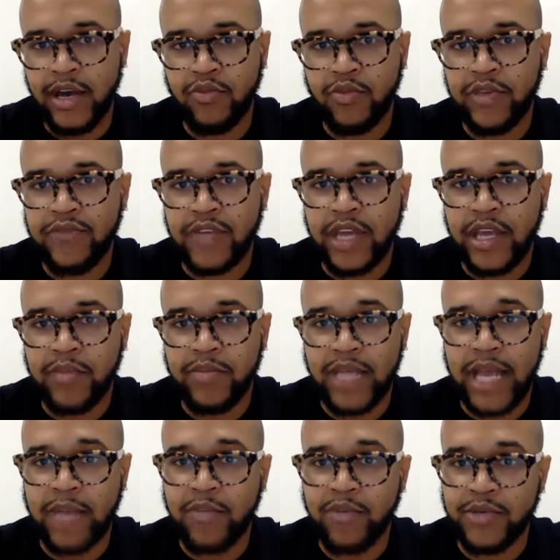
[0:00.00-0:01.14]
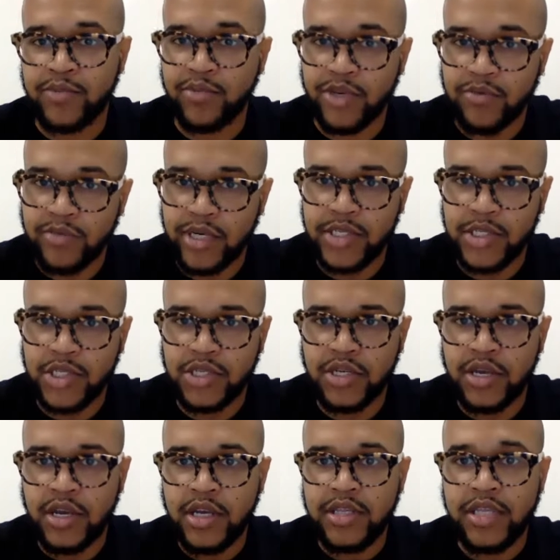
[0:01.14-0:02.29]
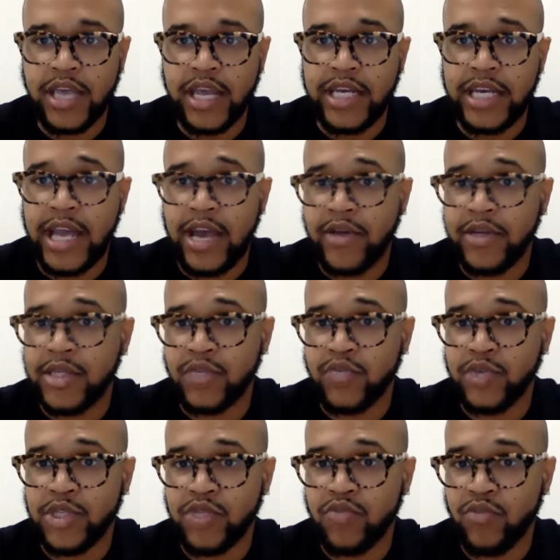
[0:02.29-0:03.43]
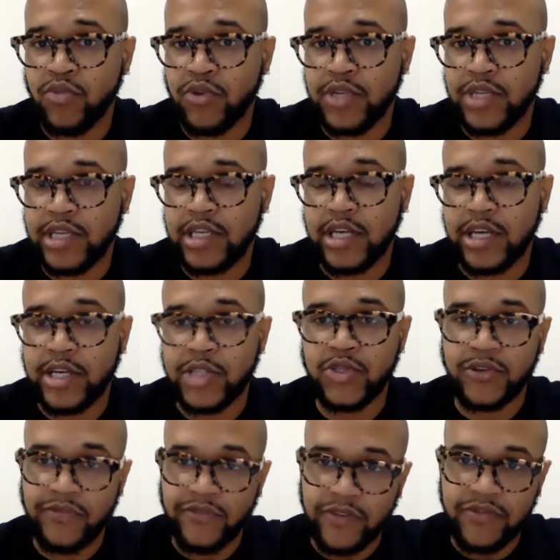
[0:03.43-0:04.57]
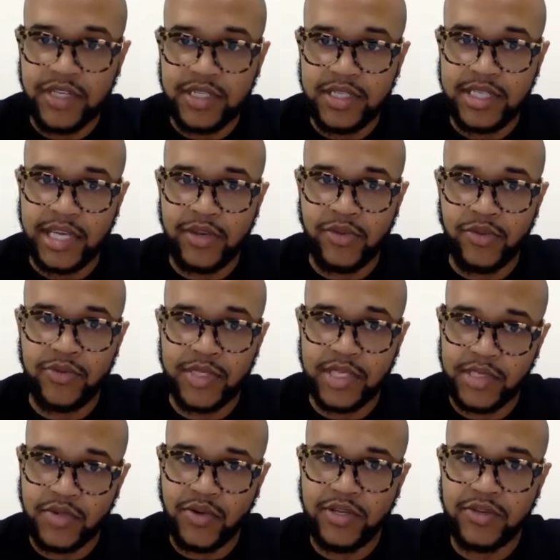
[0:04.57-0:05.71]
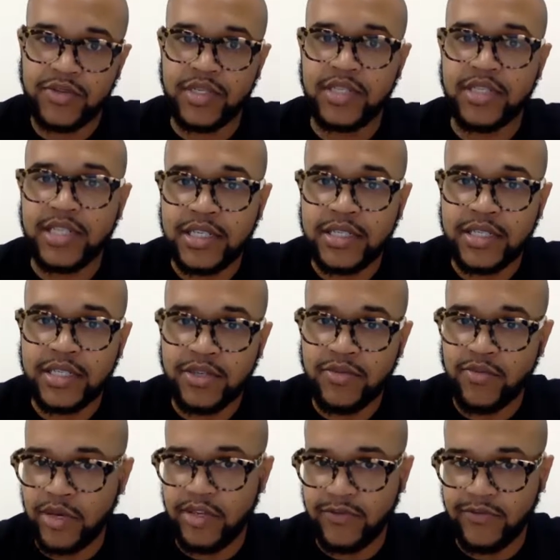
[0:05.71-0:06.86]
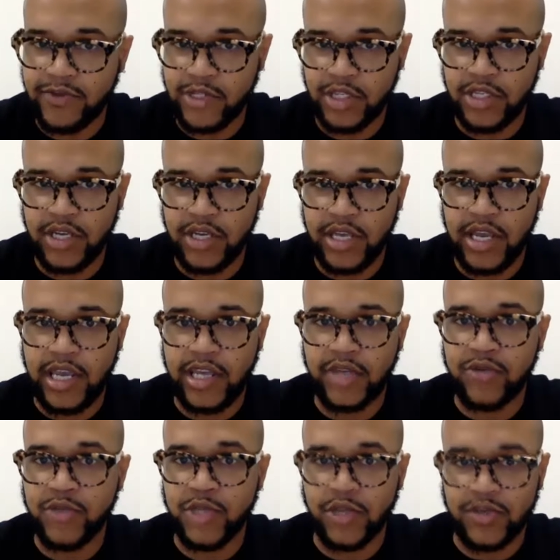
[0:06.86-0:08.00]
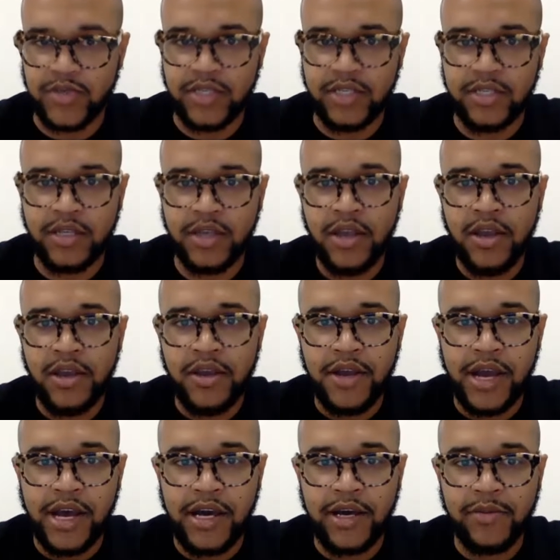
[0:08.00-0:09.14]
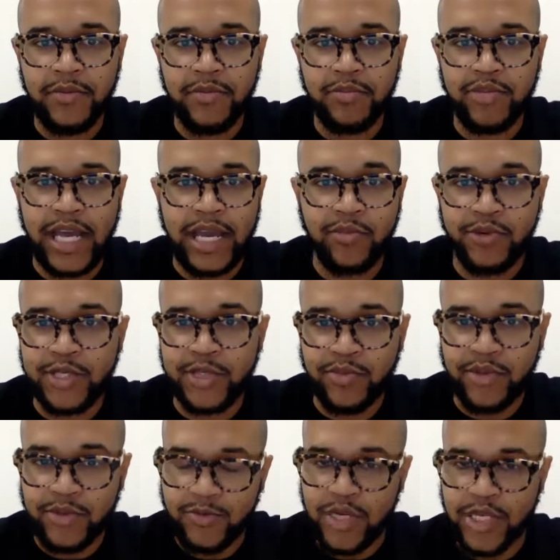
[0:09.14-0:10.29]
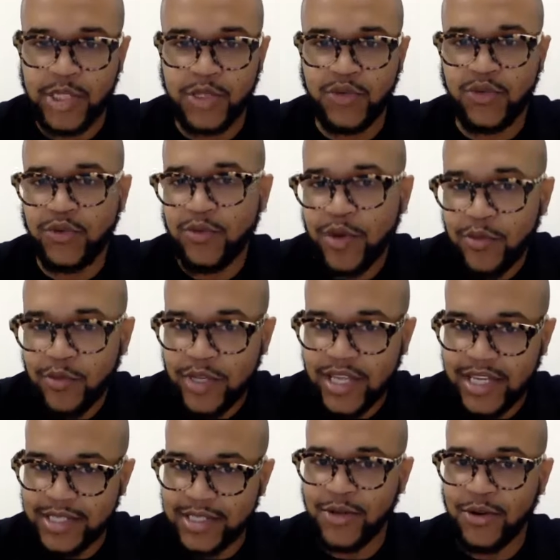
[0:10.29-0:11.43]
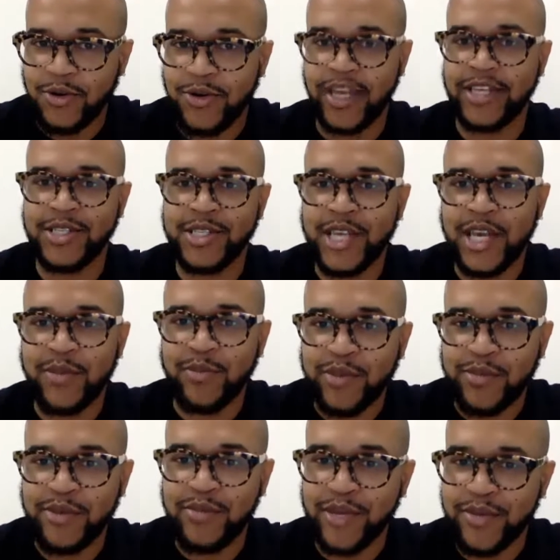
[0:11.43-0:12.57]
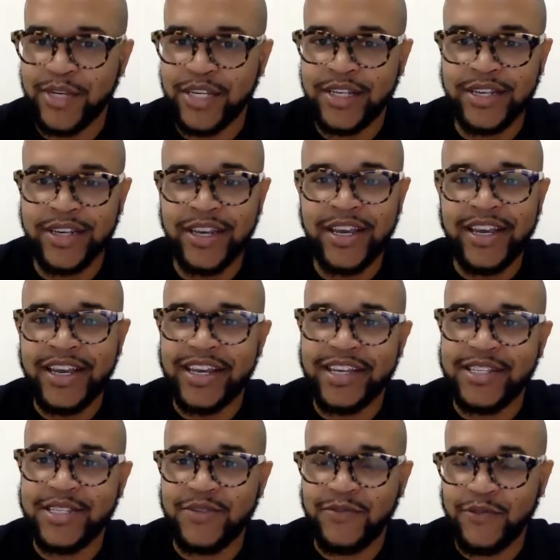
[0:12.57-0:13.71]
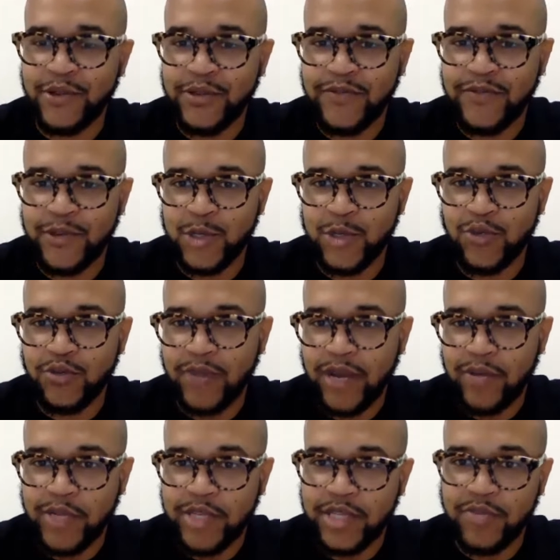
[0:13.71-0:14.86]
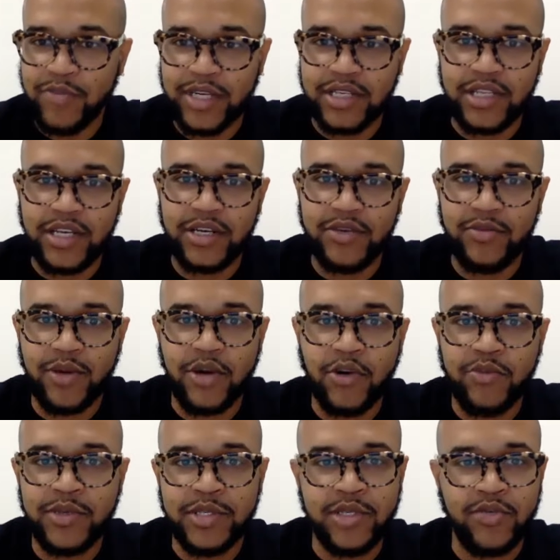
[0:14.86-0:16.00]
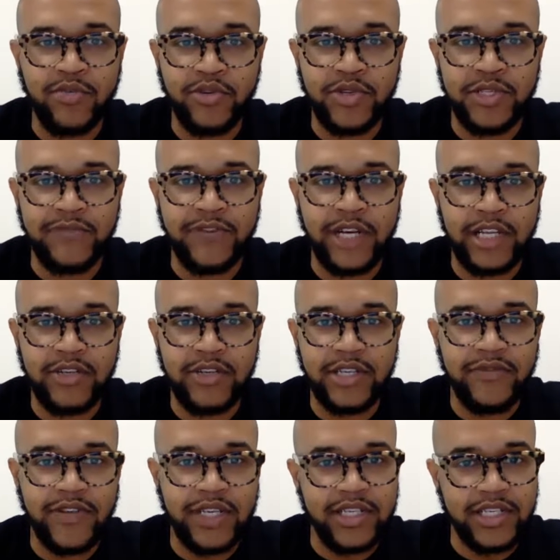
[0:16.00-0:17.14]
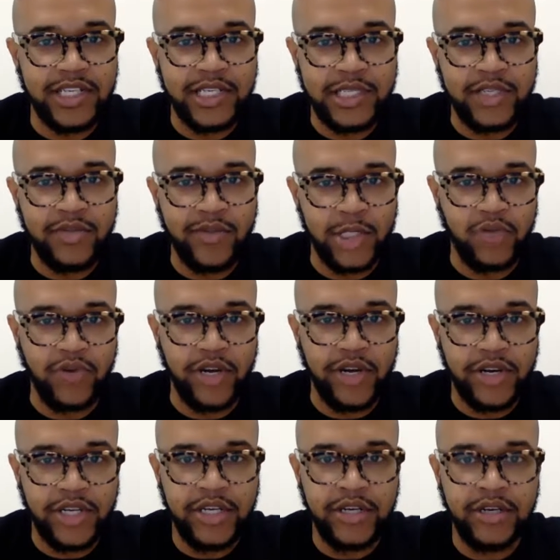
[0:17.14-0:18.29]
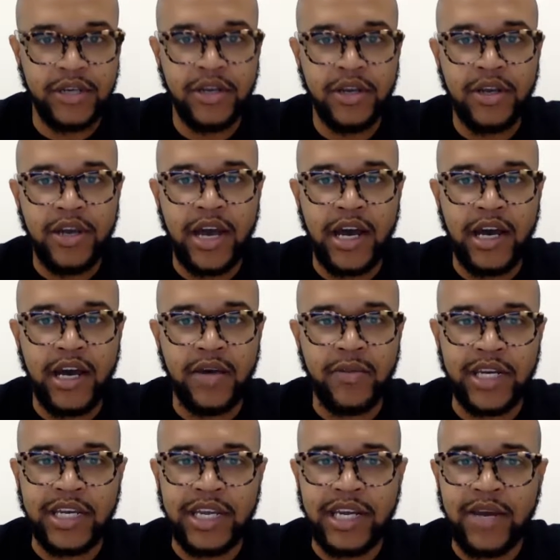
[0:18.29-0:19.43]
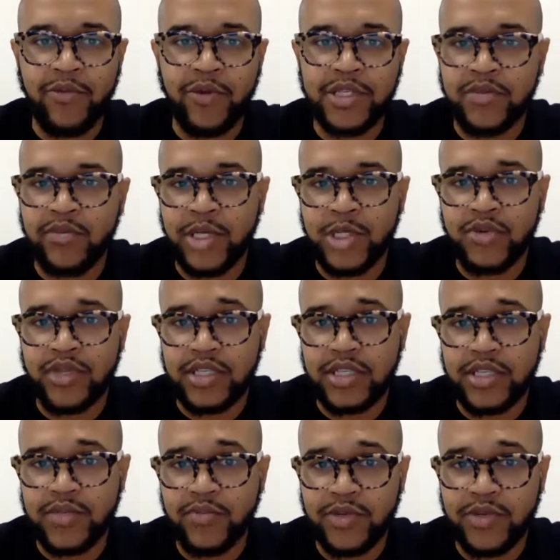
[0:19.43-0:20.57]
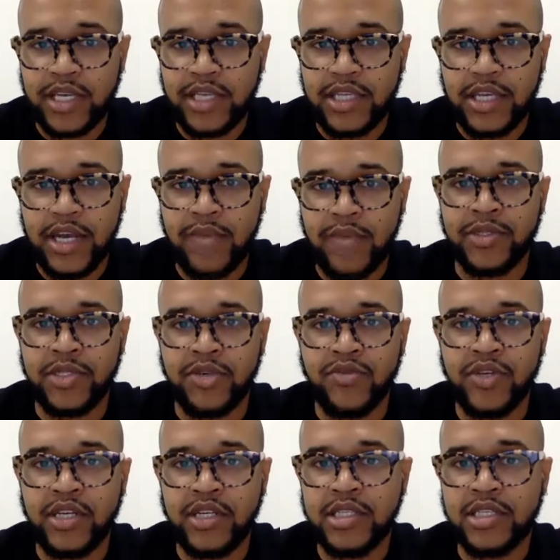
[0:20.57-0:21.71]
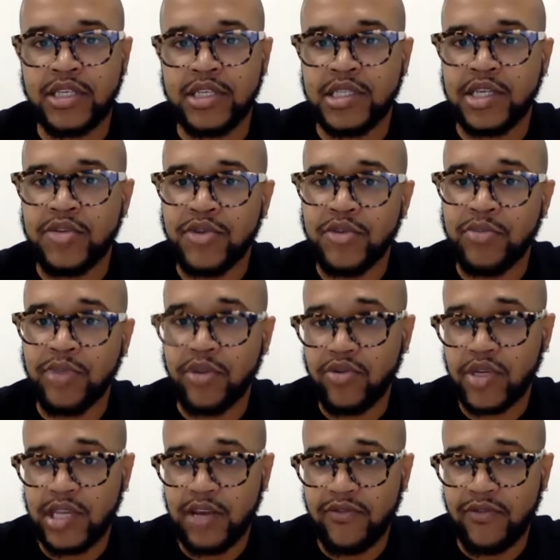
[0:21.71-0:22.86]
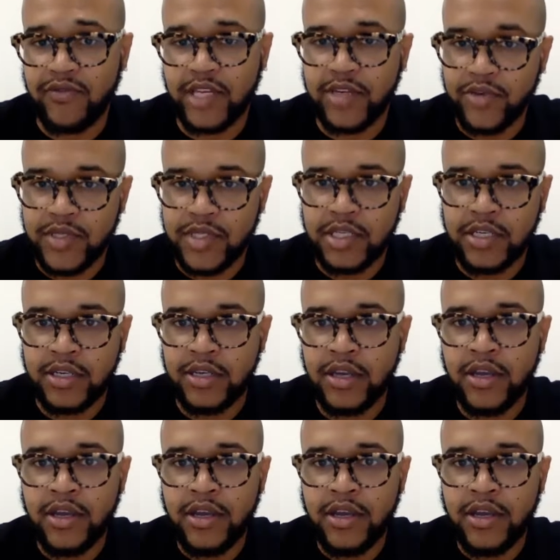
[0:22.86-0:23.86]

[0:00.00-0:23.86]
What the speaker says: we've named Black Boys Book Bunch that now has reached more than 150 second through sixth graders in DC, Maryland, Virginia, and New Jersey. Black Boys Book Bunch, or what we like to call hashtag BBBB, is a free virtual biweekly book club open to boys of color living in the DC metro area. And again, I wanted to make sure that these boys had the opportunity to continue to build a love of literacy,